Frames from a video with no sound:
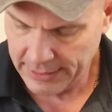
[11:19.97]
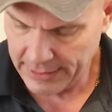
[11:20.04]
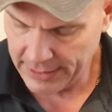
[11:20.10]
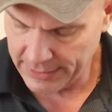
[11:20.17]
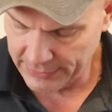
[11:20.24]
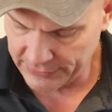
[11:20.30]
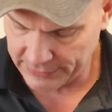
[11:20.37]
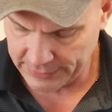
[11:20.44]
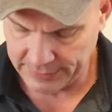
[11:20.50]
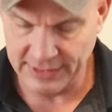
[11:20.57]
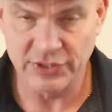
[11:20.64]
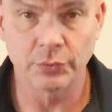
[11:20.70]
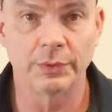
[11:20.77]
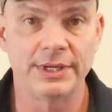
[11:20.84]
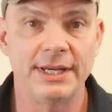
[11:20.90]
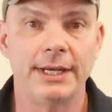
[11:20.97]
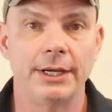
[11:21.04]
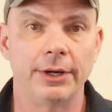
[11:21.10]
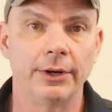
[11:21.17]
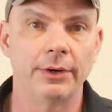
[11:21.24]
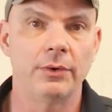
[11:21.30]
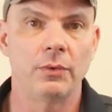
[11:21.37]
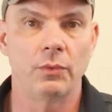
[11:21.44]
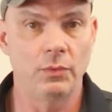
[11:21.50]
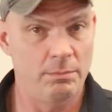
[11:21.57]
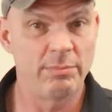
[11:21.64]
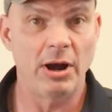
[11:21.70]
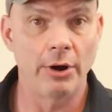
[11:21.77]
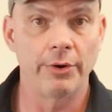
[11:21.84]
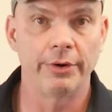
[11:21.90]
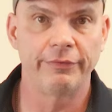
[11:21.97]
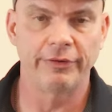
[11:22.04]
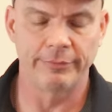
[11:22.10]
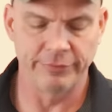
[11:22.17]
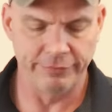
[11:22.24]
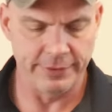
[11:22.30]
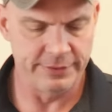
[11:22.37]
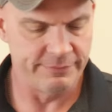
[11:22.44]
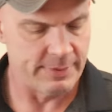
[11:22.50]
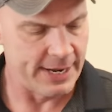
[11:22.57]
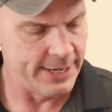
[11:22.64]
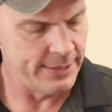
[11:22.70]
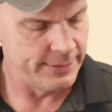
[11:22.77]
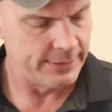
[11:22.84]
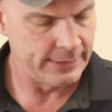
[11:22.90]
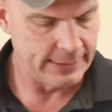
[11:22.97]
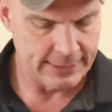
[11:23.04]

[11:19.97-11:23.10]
is this one here, borrowed from a friend of mine